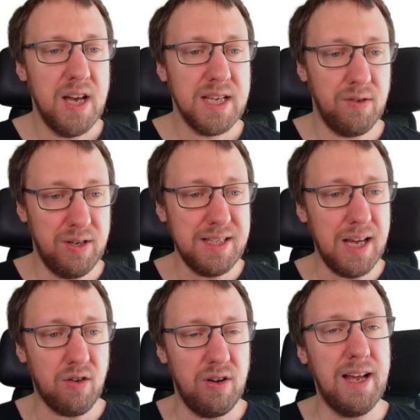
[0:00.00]
So these
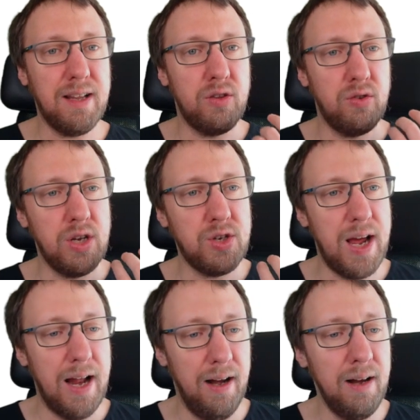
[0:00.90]
are connected to the
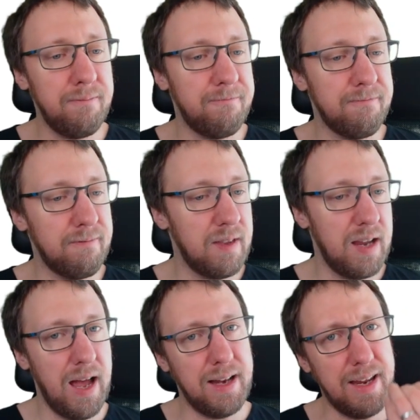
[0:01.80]
channel,
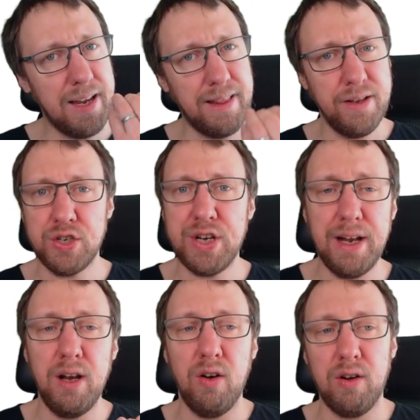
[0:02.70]
and they get the
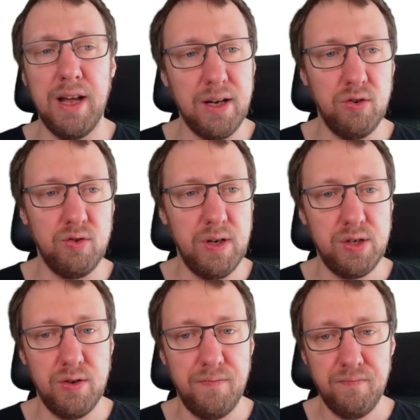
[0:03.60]
channel log likelihood
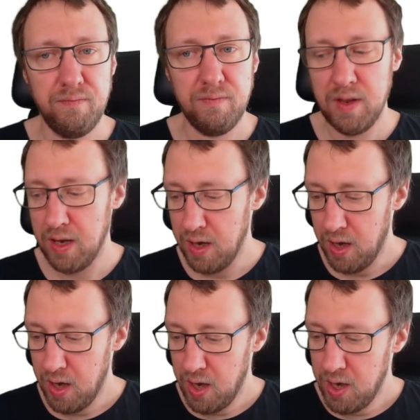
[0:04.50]
ratio.
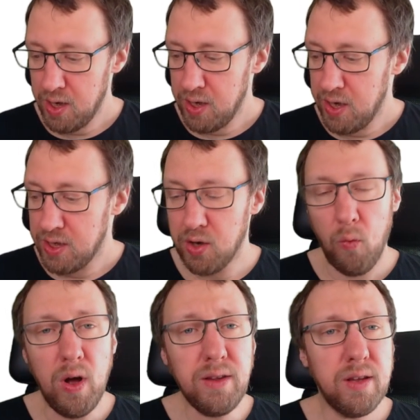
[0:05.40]
So
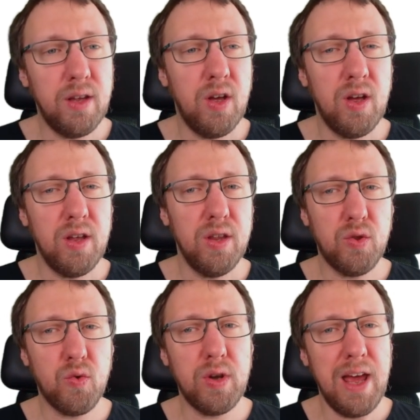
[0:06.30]
what
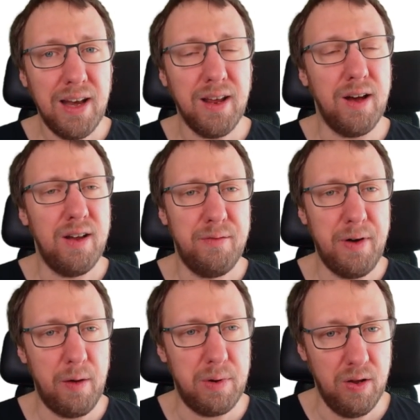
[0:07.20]
do the other
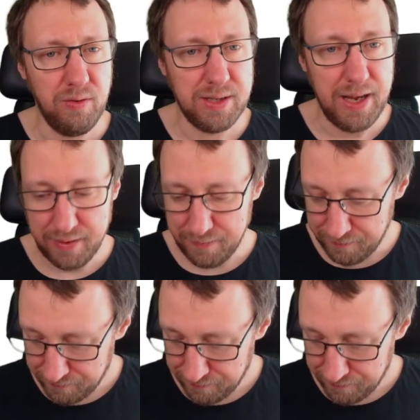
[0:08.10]
variable nodes get?